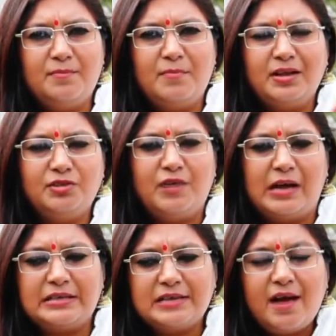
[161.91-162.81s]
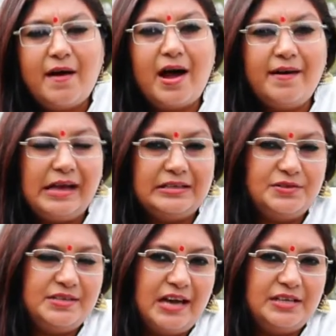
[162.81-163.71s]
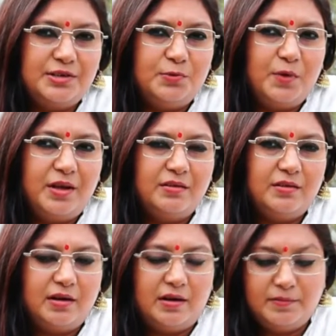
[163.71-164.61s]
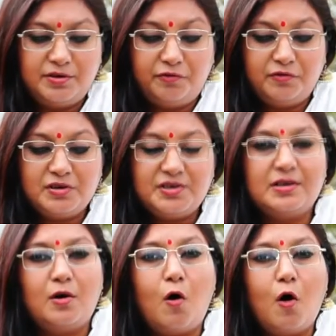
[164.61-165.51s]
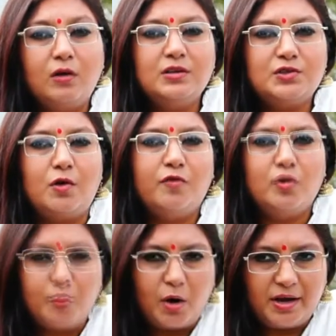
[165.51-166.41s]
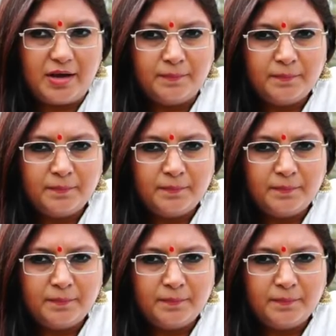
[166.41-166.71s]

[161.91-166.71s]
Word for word: mantras are associated with uh, different organs of your body,